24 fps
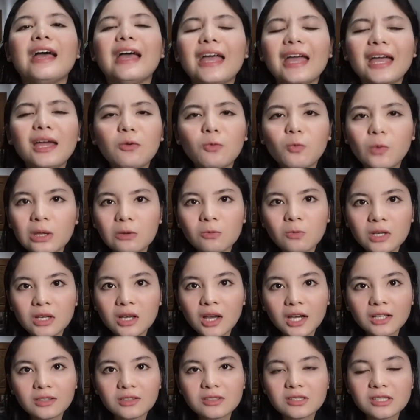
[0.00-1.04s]
And when we
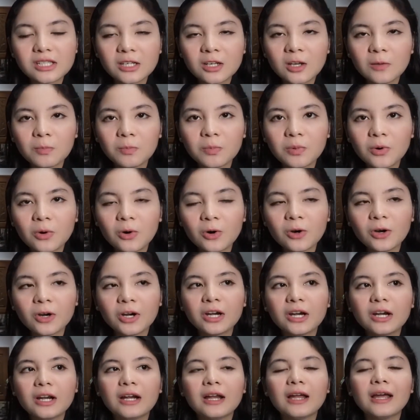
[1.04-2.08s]
got to
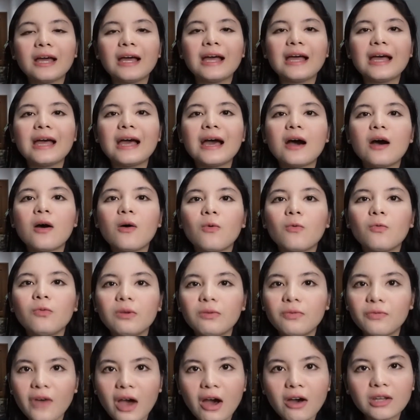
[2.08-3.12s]
Singapore, we
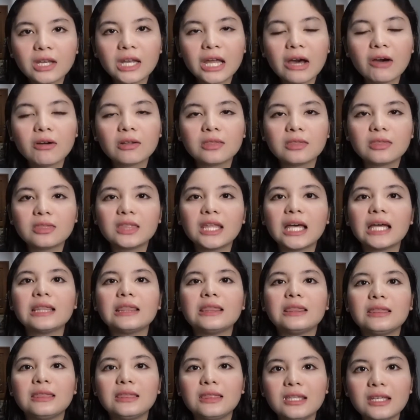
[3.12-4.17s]
found out that
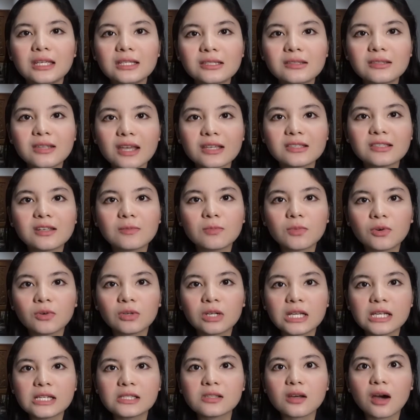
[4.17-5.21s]
these
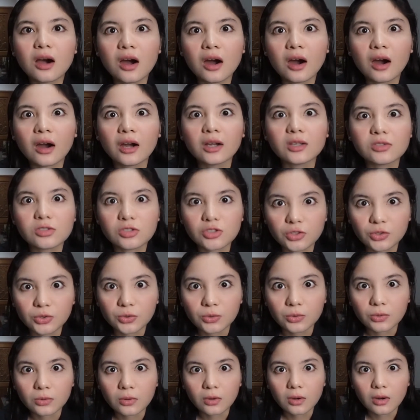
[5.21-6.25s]
testimonies are
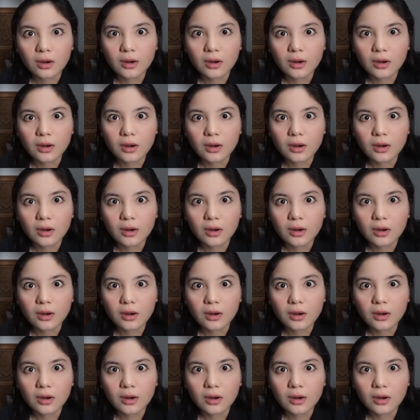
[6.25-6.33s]
true.